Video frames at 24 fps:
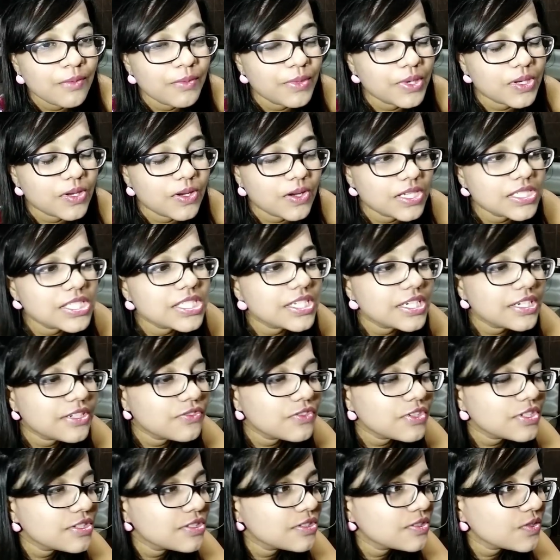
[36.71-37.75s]
because it
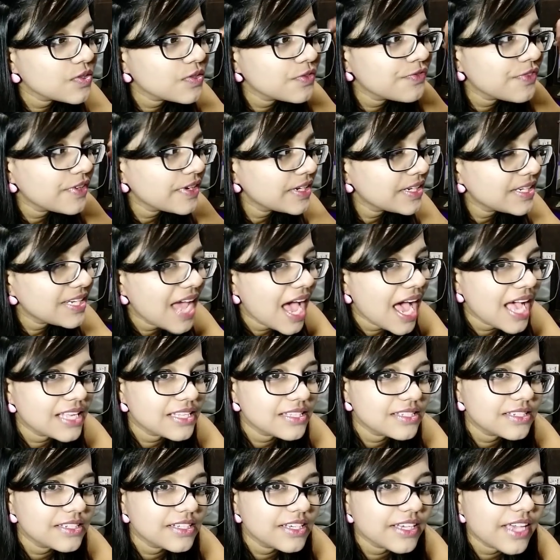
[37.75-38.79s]
was so
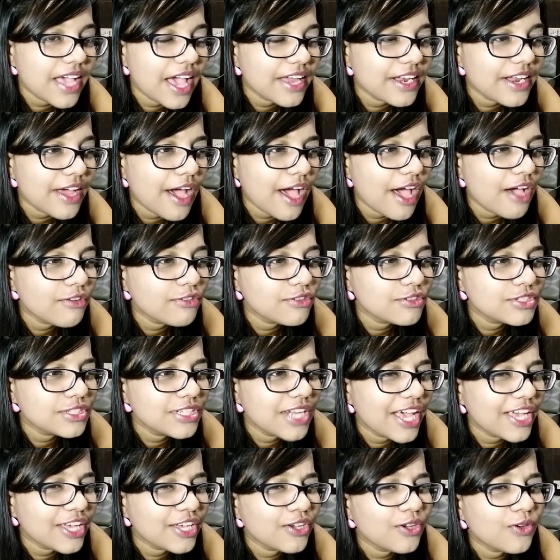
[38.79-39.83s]
fantastic and I was
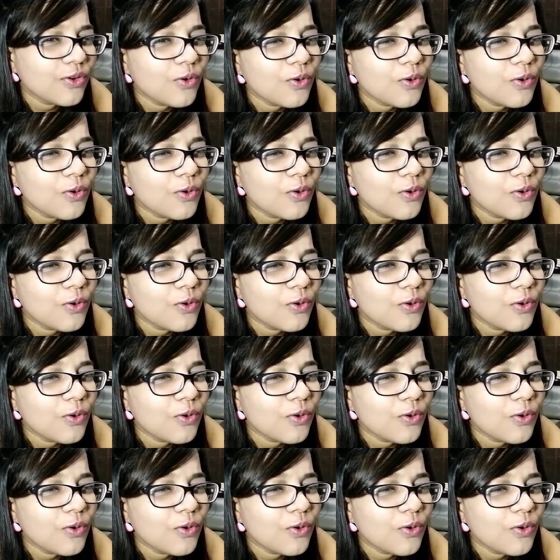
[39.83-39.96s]
like,